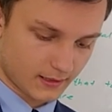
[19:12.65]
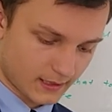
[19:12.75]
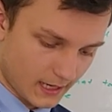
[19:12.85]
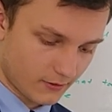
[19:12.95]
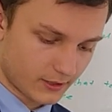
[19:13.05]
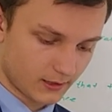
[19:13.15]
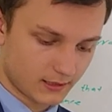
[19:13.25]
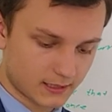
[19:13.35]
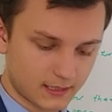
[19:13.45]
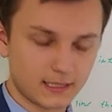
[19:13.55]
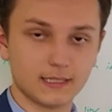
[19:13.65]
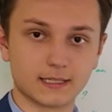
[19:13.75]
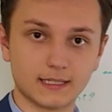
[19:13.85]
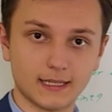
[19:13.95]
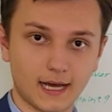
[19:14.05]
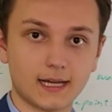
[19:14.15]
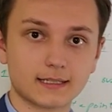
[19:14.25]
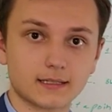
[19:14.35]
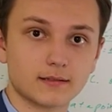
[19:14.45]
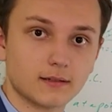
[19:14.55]
Calculus is
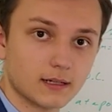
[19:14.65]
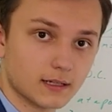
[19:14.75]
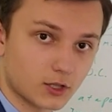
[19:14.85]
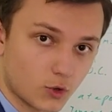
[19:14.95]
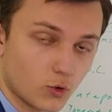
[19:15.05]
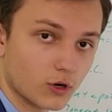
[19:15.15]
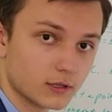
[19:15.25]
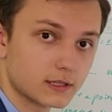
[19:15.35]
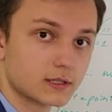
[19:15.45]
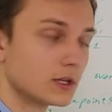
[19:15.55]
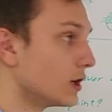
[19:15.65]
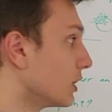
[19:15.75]
not a course